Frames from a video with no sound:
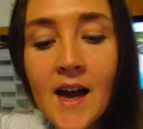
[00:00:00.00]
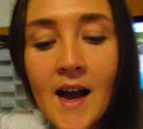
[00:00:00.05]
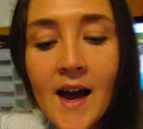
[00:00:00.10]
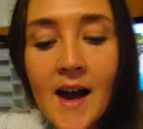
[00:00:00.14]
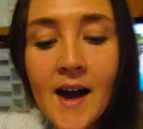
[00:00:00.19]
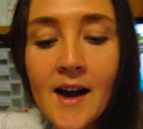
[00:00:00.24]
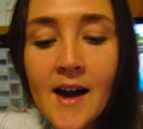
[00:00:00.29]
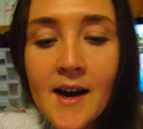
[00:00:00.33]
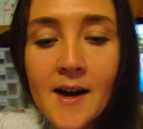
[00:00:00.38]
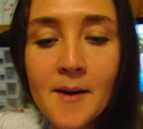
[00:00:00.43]

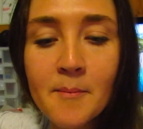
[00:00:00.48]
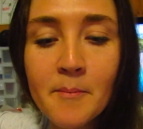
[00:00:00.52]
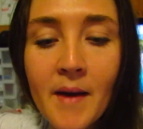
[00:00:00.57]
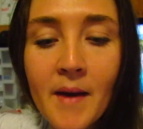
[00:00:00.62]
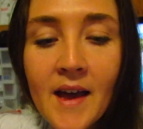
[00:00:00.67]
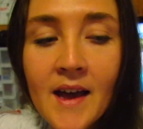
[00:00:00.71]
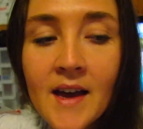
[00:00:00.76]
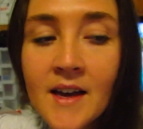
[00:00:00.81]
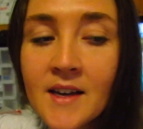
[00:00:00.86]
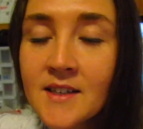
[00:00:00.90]

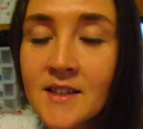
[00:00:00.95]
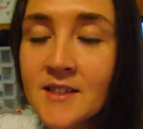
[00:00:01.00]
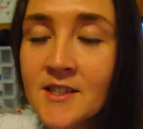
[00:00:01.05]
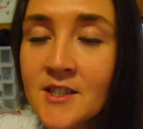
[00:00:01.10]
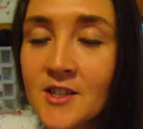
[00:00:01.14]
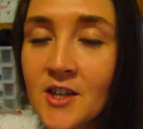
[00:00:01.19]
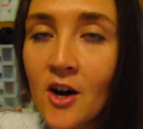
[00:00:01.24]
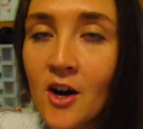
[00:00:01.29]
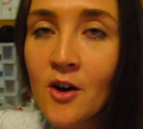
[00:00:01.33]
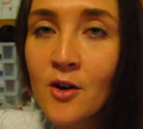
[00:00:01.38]

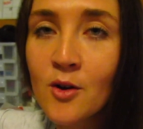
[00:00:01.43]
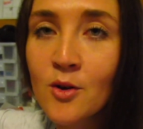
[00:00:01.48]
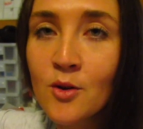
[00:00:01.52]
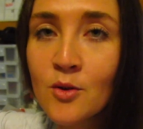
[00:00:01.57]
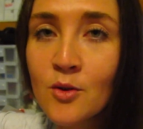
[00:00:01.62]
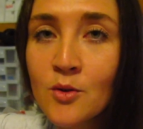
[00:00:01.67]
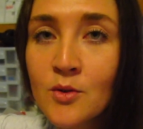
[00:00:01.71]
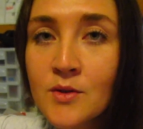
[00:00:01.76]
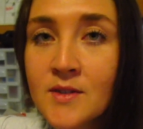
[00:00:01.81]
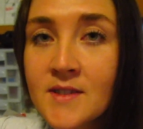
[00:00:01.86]
and
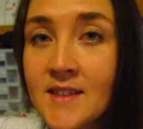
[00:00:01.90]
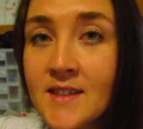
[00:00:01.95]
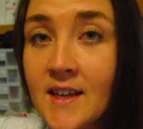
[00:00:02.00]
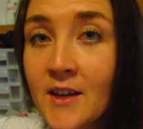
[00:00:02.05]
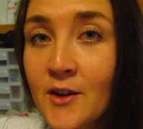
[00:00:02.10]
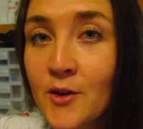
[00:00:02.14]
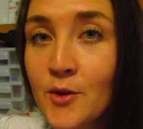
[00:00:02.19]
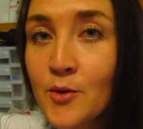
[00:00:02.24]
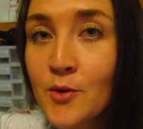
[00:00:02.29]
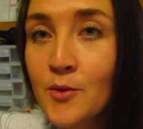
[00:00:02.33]
I'll
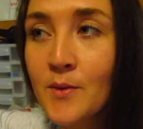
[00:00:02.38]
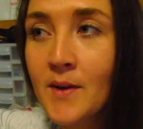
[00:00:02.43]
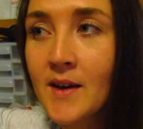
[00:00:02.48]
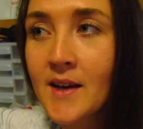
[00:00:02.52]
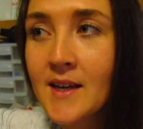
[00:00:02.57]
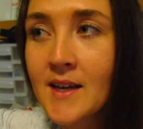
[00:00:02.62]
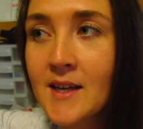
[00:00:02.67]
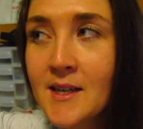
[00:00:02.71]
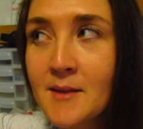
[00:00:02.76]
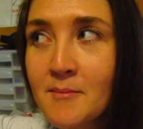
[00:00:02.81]
see you
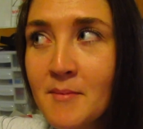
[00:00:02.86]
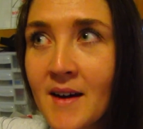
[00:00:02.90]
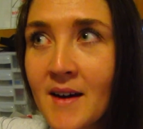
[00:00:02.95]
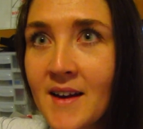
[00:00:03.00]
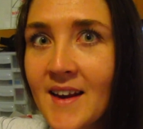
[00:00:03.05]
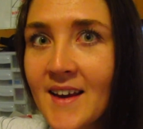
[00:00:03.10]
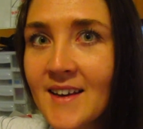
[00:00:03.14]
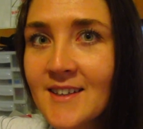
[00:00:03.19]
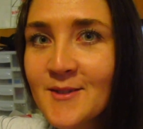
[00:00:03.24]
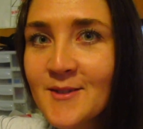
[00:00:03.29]
in my
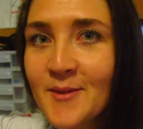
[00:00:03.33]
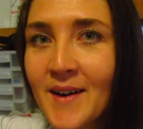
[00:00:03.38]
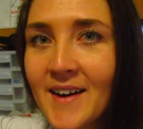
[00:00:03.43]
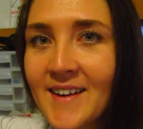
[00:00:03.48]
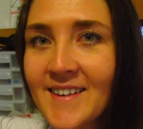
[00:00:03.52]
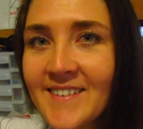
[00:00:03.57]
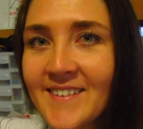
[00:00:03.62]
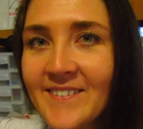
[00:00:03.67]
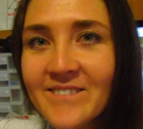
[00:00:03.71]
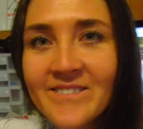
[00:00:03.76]
next
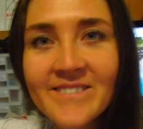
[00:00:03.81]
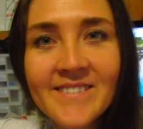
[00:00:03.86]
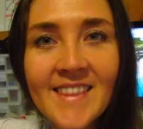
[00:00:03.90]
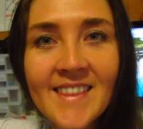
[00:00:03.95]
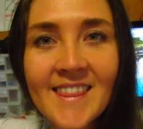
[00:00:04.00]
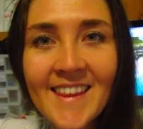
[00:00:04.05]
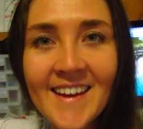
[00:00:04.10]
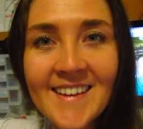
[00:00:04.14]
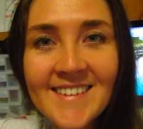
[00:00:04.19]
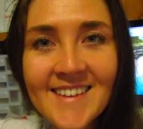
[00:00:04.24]
one.
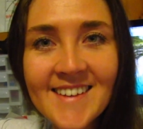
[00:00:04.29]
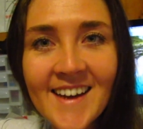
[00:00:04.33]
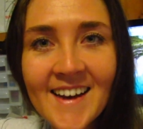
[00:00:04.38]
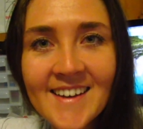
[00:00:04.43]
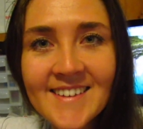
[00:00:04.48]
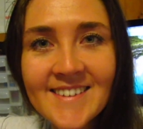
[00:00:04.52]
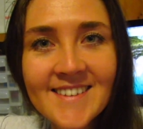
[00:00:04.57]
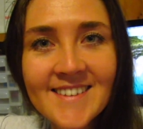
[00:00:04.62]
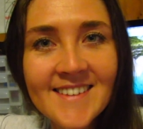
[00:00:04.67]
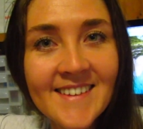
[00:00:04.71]
Thanks
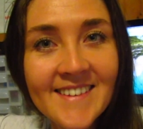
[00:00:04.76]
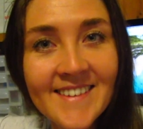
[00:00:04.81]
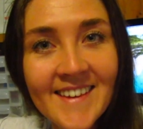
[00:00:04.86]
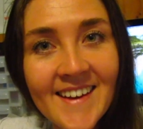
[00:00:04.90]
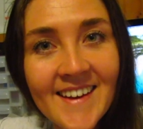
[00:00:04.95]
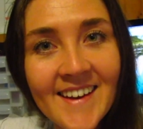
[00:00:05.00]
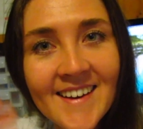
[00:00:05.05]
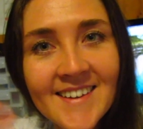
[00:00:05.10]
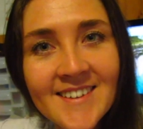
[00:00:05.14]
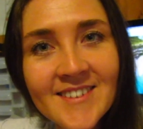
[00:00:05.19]
guys,
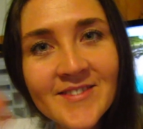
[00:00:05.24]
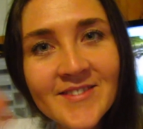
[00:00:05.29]
see ya.